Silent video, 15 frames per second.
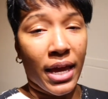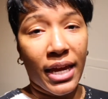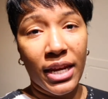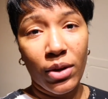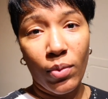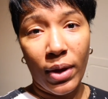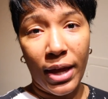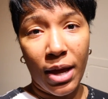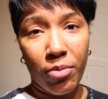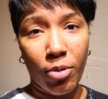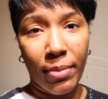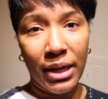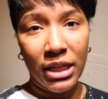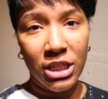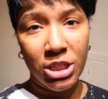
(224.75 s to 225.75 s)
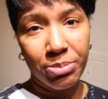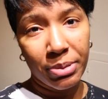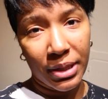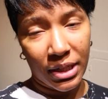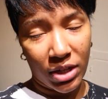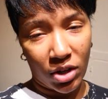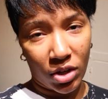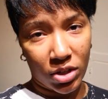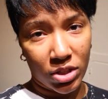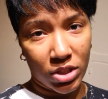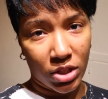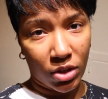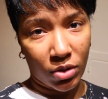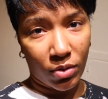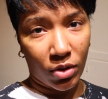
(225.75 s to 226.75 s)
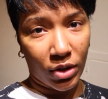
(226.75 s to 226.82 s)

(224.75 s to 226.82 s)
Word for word: anyway i'm on my lunch break y'all so I